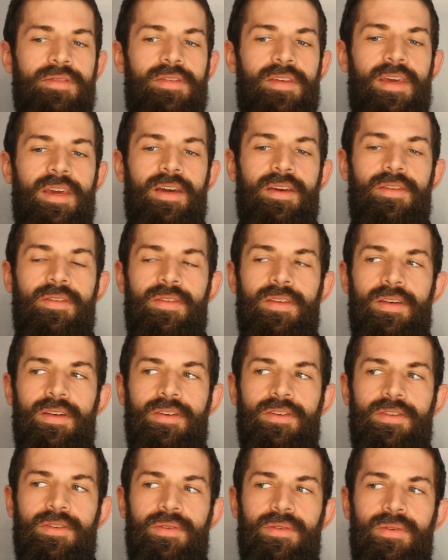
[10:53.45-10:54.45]
think
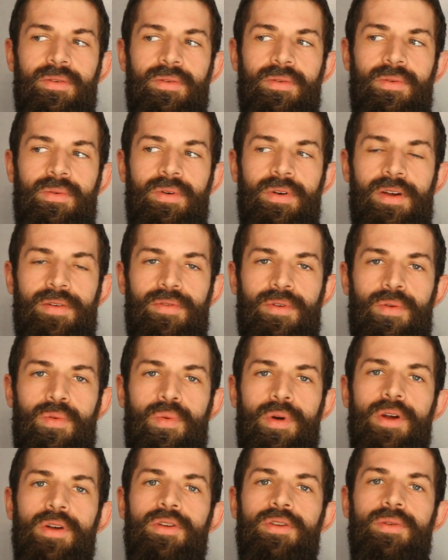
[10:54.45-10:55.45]
that whenever
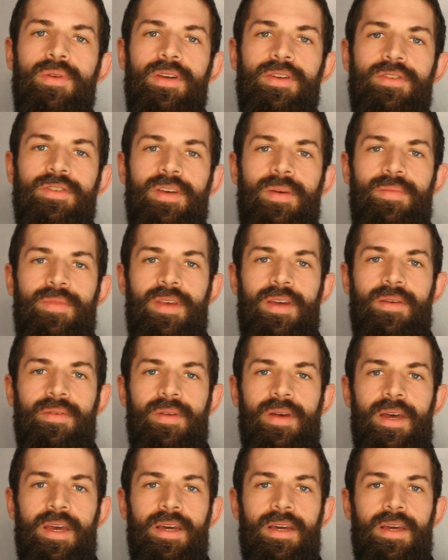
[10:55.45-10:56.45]
we're doing something
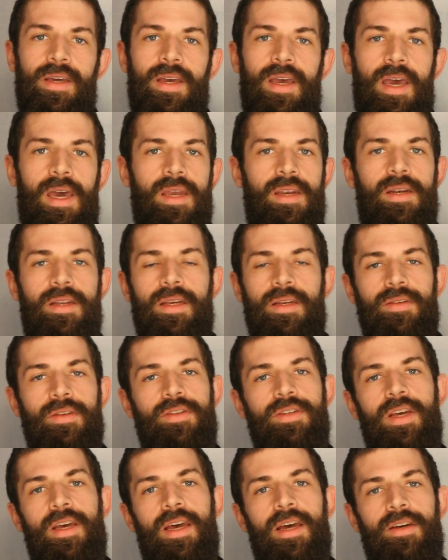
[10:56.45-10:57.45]
like editing the
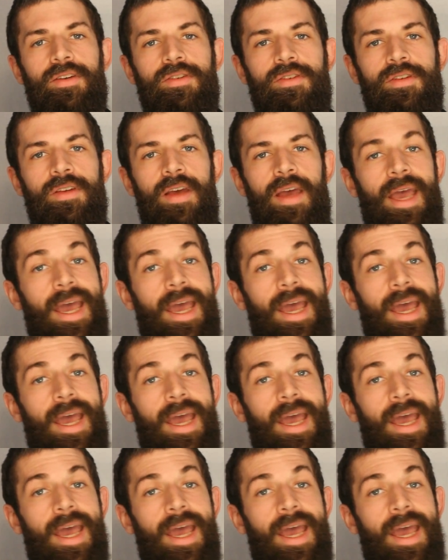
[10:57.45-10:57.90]
text,